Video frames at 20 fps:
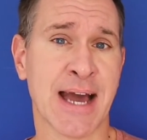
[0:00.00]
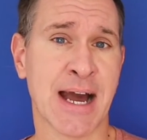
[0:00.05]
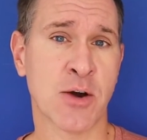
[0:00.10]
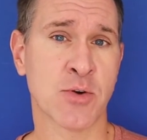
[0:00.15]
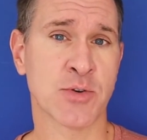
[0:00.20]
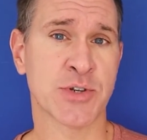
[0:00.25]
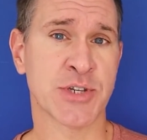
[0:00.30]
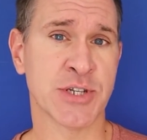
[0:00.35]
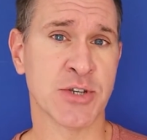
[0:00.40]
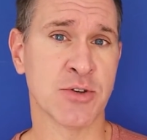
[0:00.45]

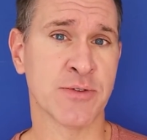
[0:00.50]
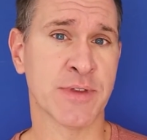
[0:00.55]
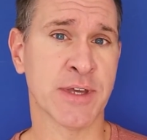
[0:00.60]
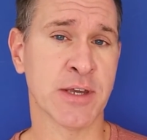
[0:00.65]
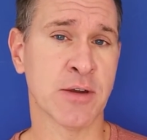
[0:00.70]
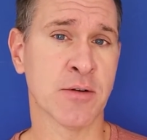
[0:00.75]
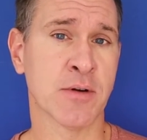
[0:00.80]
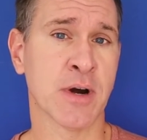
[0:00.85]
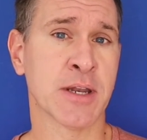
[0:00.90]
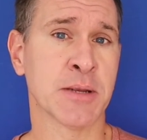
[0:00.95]
out to you that
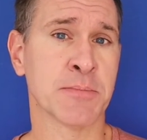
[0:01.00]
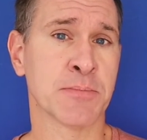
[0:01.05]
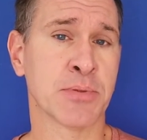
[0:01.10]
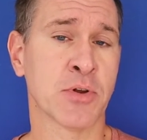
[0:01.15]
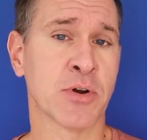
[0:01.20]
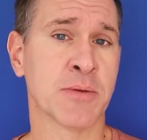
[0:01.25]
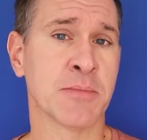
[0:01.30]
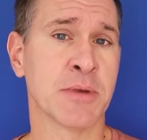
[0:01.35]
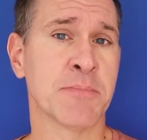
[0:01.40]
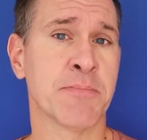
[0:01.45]
your
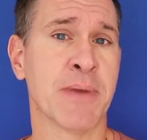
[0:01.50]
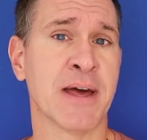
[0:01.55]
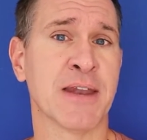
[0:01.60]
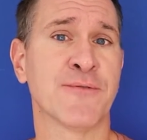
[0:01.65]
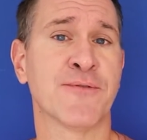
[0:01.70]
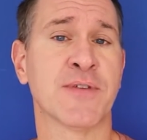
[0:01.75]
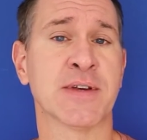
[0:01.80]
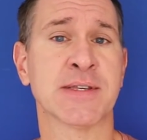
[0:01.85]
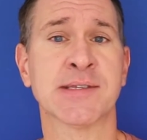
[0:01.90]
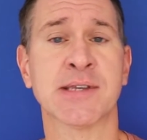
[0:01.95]
unemployment
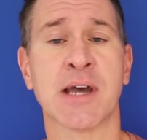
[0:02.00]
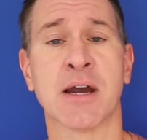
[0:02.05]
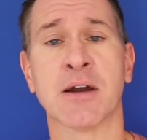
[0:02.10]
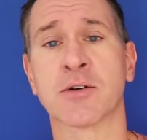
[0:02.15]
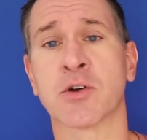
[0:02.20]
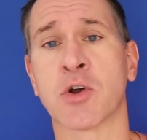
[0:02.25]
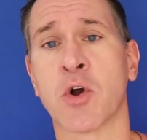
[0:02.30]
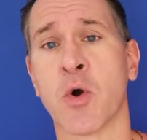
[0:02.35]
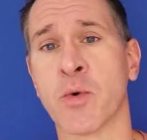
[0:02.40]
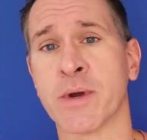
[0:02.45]
benefits are
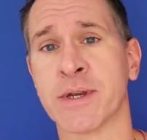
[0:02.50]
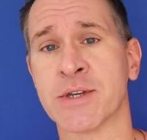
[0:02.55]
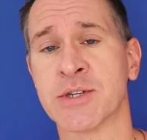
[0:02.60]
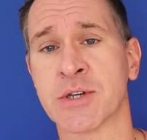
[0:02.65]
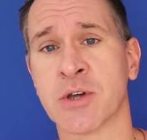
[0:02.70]
going to